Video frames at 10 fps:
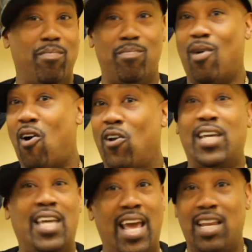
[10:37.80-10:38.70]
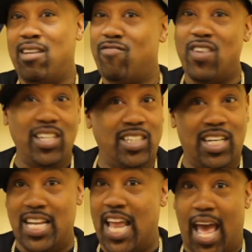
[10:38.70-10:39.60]
Marley ain't
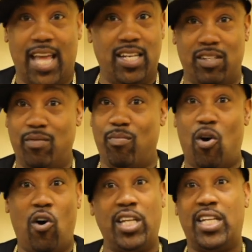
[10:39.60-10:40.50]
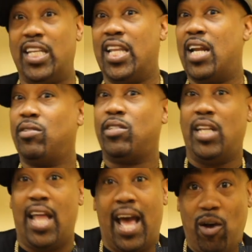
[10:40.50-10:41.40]
envisioning that. Marley didn't let us in
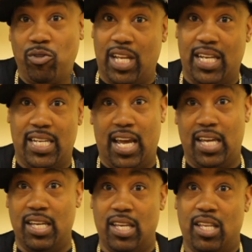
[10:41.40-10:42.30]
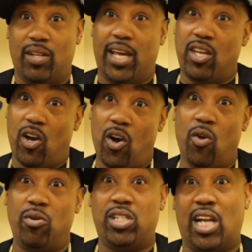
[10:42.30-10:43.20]
the house that day. Like,
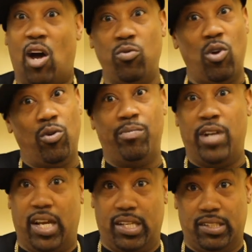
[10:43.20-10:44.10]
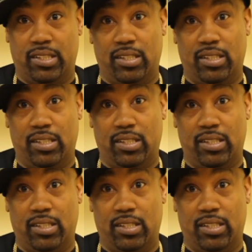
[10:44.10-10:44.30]
yo, he said, I don't know them niggas.